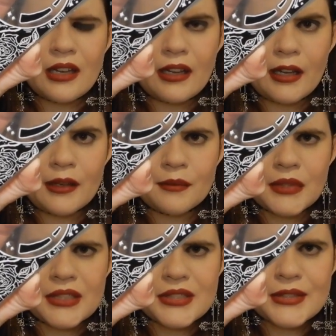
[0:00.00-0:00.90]

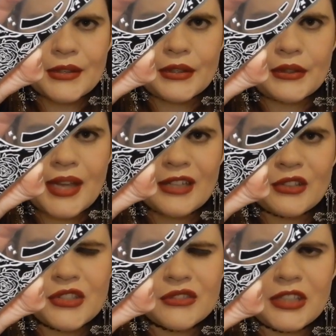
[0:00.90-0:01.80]
Um, so, and it
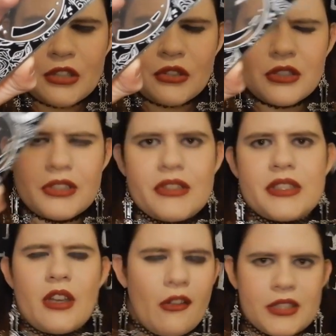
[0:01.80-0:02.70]
looks really good
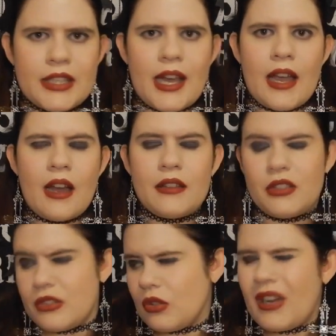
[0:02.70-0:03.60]
because obviously I,
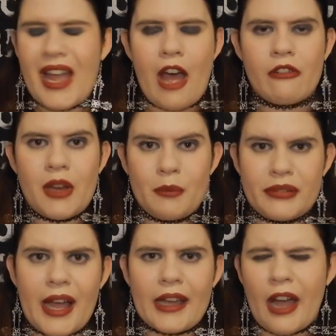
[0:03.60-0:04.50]
you saw I have a
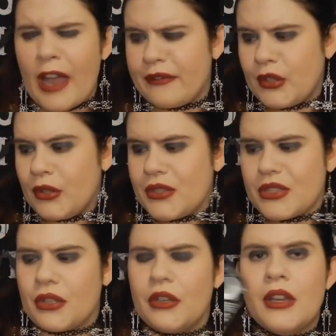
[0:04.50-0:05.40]
black iPhone,
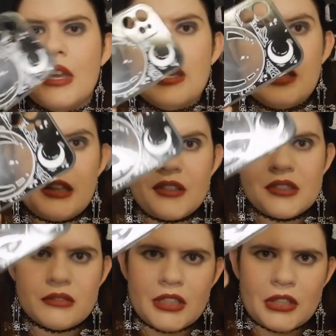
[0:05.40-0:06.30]
so it
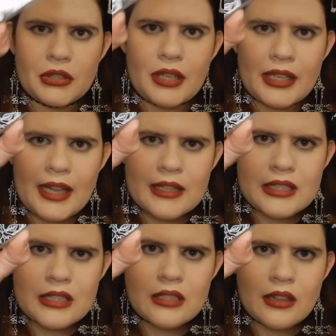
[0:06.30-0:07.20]
looks really good
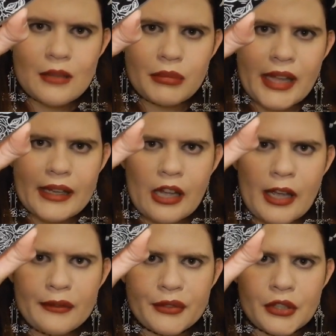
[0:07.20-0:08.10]
against the black
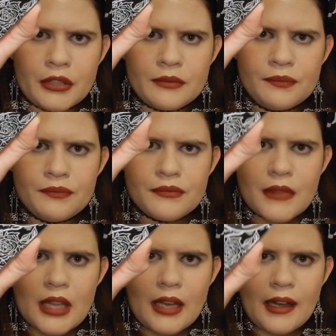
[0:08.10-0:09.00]
iPhone.
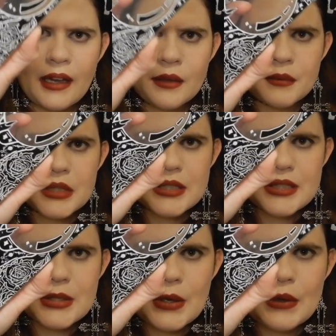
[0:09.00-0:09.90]
Um,
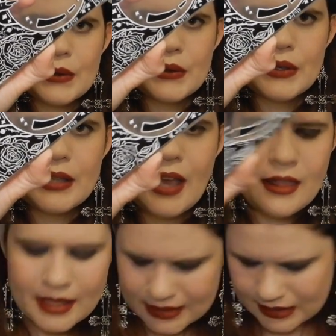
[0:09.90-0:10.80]
so yeah,
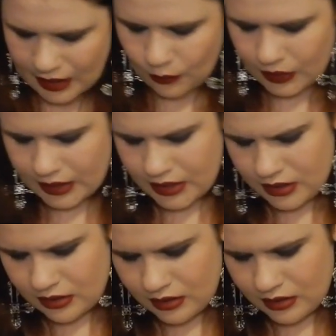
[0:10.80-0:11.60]
there's that one.